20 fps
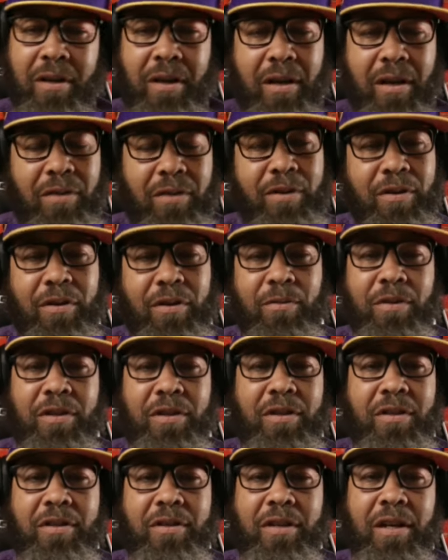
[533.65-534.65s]
I don't care what
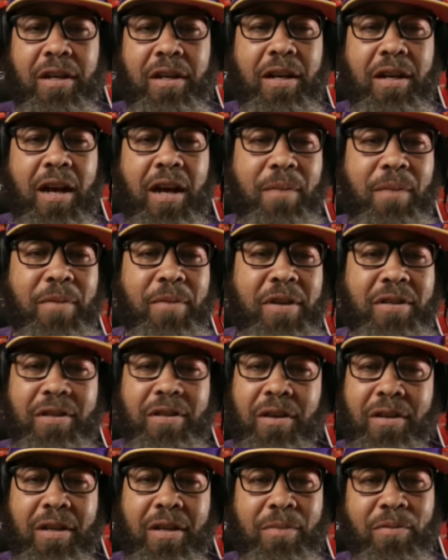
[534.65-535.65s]
y'all say in the comments.
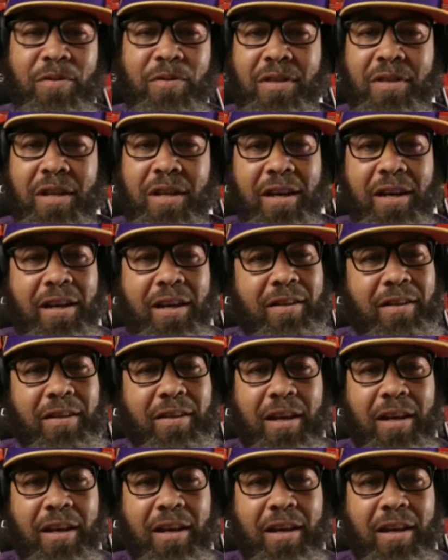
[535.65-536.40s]
Y'all keep on saying,